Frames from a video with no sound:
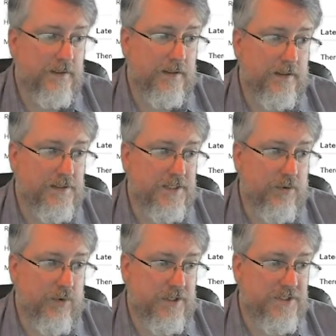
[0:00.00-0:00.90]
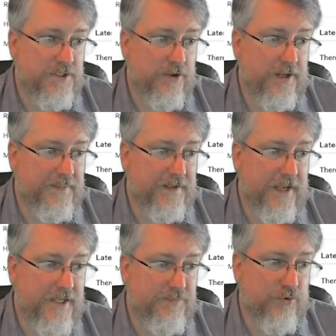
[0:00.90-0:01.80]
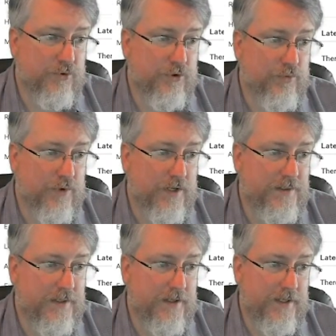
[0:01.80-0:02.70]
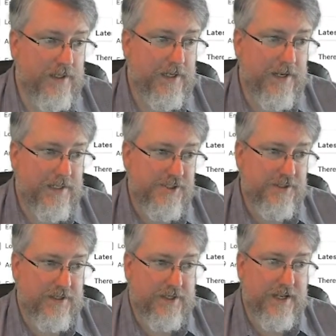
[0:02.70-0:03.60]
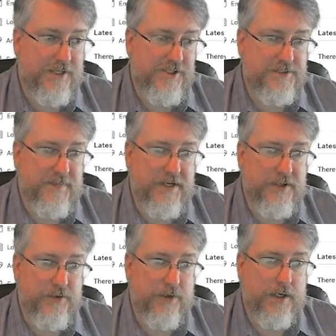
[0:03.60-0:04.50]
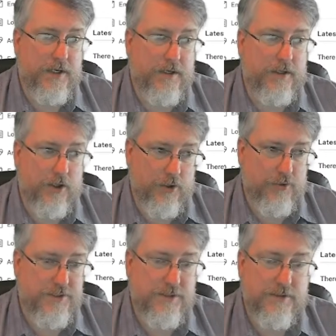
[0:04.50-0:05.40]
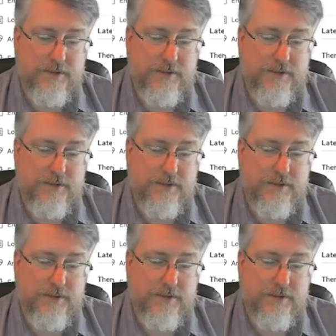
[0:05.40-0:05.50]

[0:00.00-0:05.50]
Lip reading: Is I want to start at the dashboard with the connections menu closed.